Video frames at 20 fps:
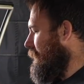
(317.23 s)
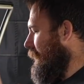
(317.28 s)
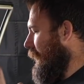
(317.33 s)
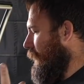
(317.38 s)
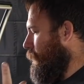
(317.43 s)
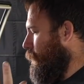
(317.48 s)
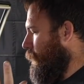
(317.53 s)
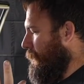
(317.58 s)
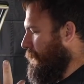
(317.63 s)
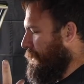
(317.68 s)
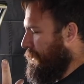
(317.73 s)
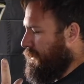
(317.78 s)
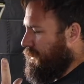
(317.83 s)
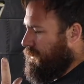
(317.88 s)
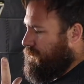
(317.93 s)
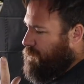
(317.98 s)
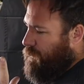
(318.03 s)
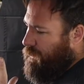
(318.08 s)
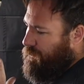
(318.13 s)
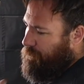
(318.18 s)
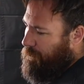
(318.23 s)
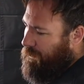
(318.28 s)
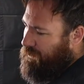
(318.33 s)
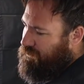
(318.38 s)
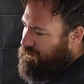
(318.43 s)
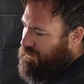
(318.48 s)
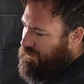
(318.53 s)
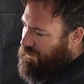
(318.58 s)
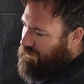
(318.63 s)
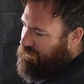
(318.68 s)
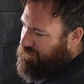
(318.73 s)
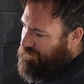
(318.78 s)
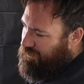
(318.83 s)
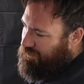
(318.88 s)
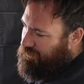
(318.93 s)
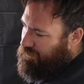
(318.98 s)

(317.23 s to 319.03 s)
One thing that's worth mentioning is there's